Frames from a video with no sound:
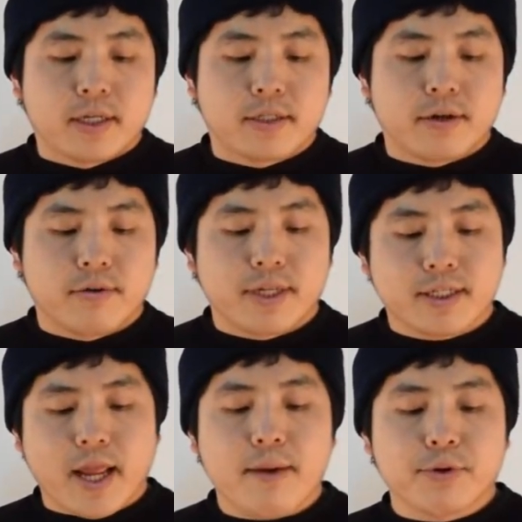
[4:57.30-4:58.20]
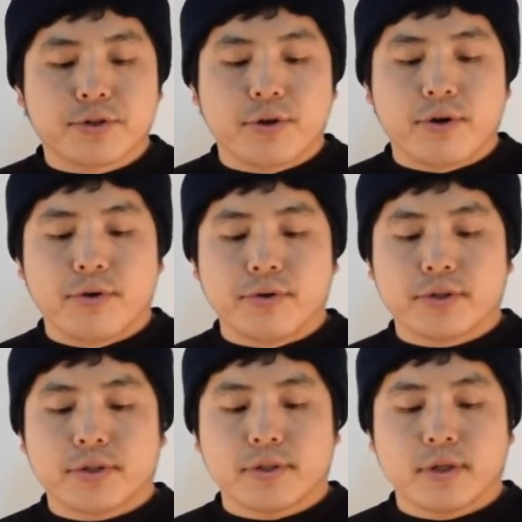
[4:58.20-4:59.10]
So this table
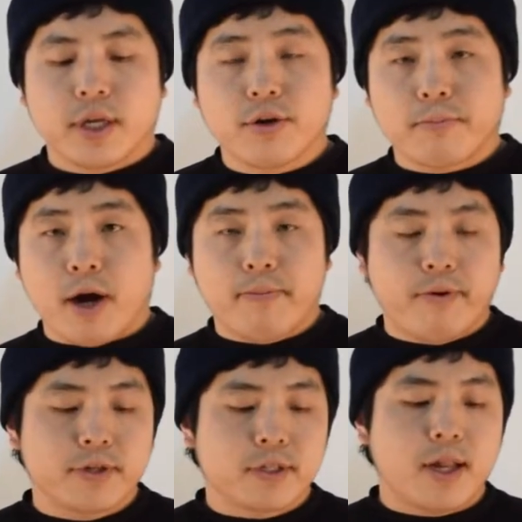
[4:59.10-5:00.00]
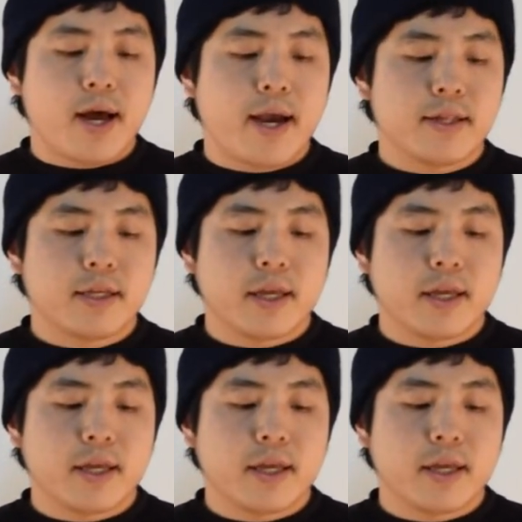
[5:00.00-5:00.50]
shows, in your PowerPoint slide,